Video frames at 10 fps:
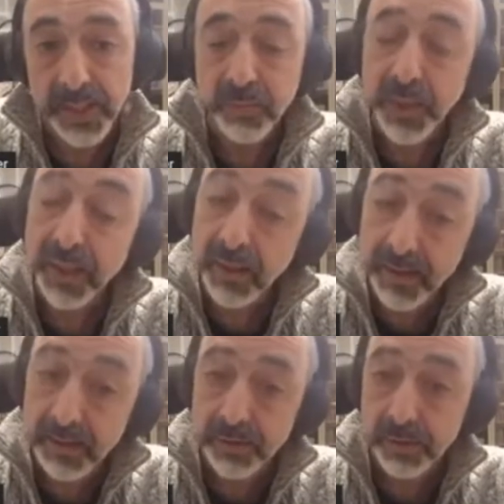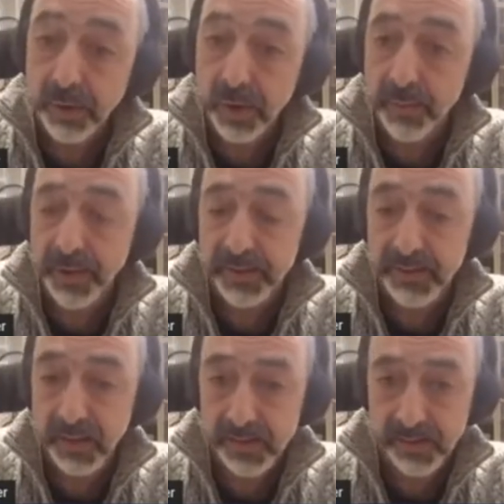we're here to talk about the
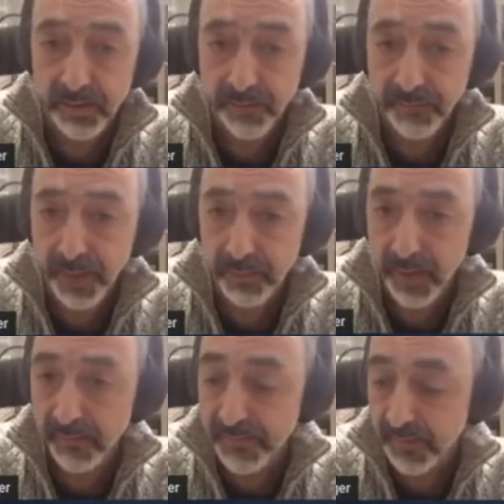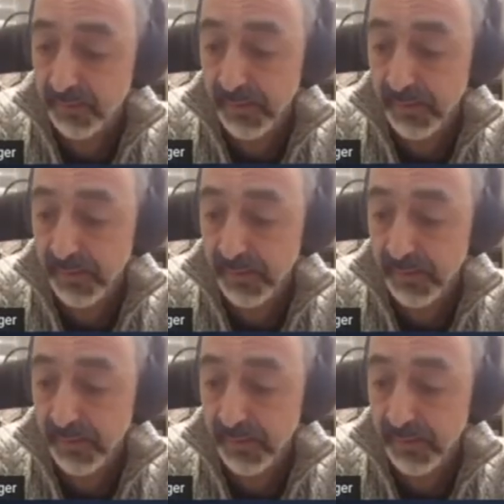dark side of flame graphs.